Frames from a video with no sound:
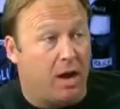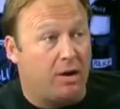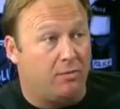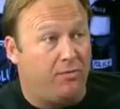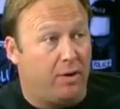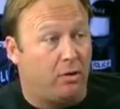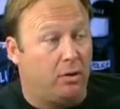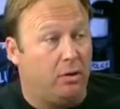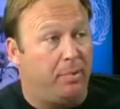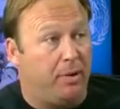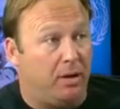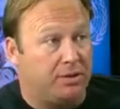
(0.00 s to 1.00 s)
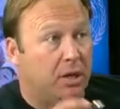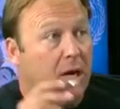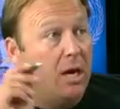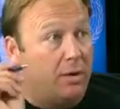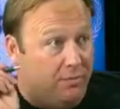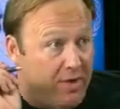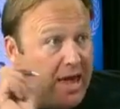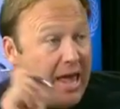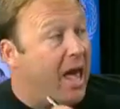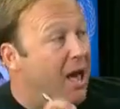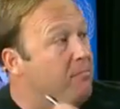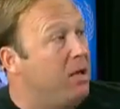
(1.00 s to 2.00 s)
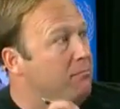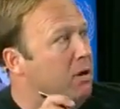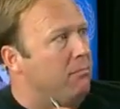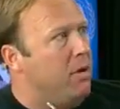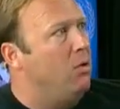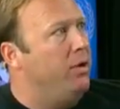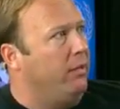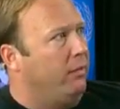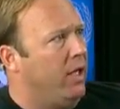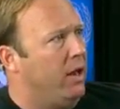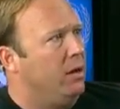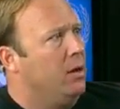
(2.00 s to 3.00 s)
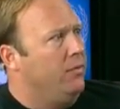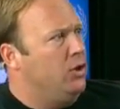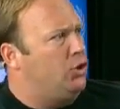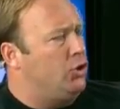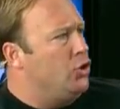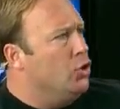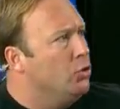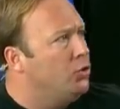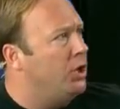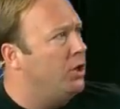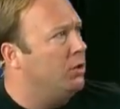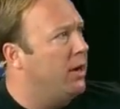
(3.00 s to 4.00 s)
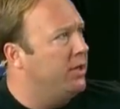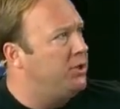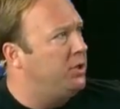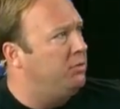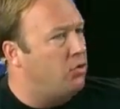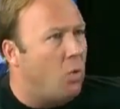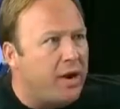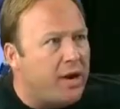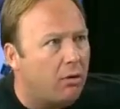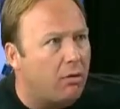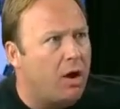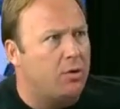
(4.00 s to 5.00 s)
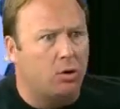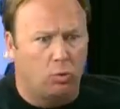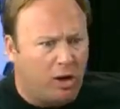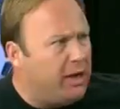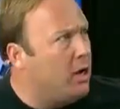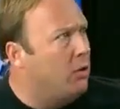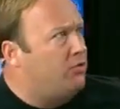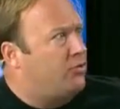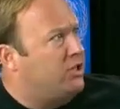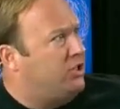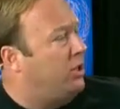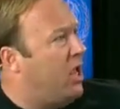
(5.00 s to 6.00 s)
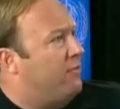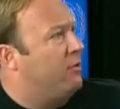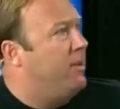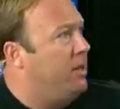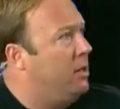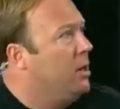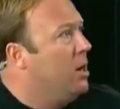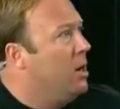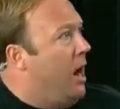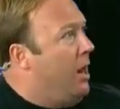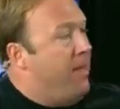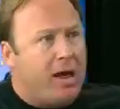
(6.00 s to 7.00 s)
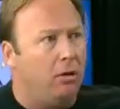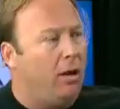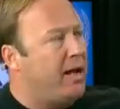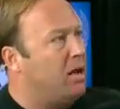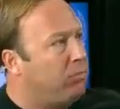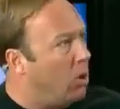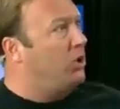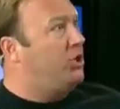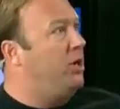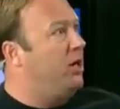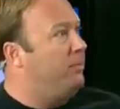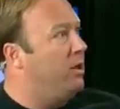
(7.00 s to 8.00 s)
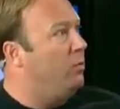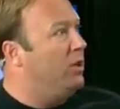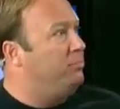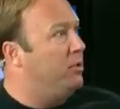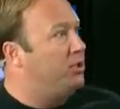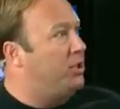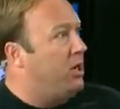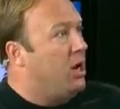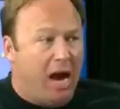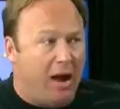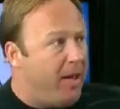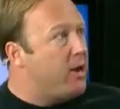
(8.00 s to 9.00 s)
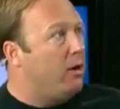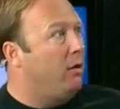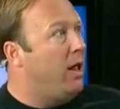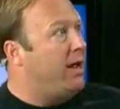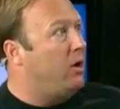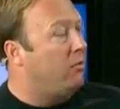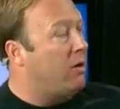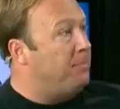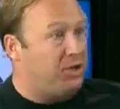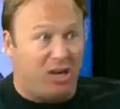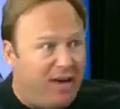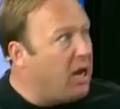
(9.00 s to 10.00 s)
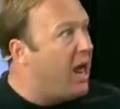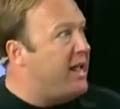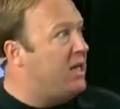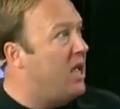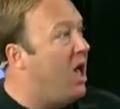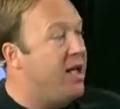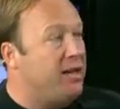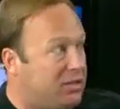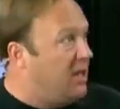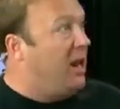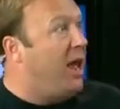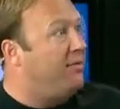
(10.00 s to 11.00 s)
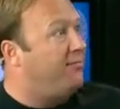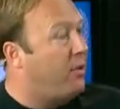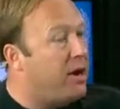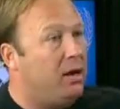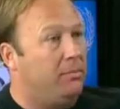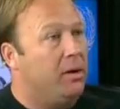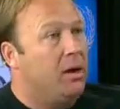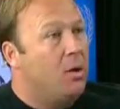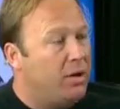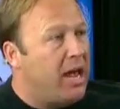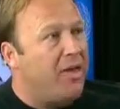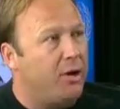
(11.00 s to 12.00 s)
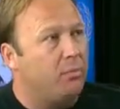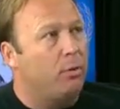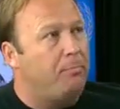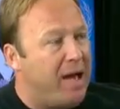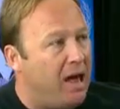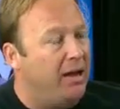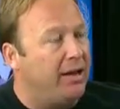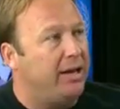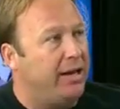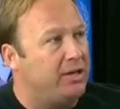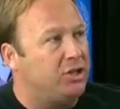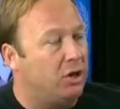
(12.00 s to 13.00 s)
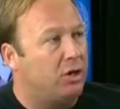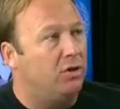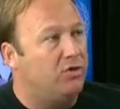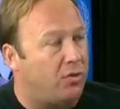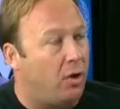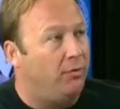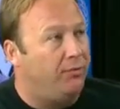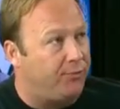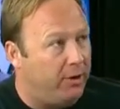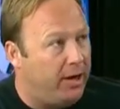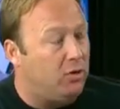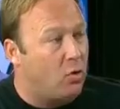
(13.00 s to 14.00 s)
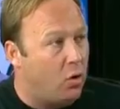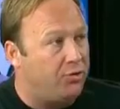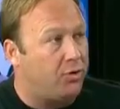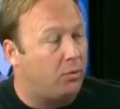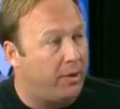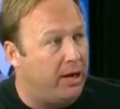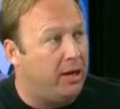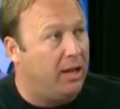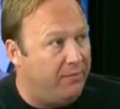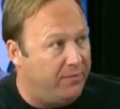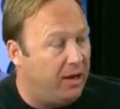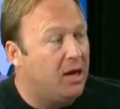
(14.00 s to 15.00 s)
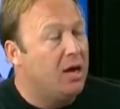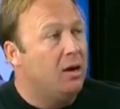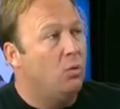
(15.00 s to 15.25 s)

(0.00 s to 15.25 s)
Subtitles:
You've got your finger on the pulse. They have been bemoaning that this new generation, 20 or under, really don't trust the government, and they don't like abortion even though we push it. And they don't like corruption. And they like guns. And they like freedom. Yeah. Well, yeah, they're rebelling against their control freak, North Korea-loving,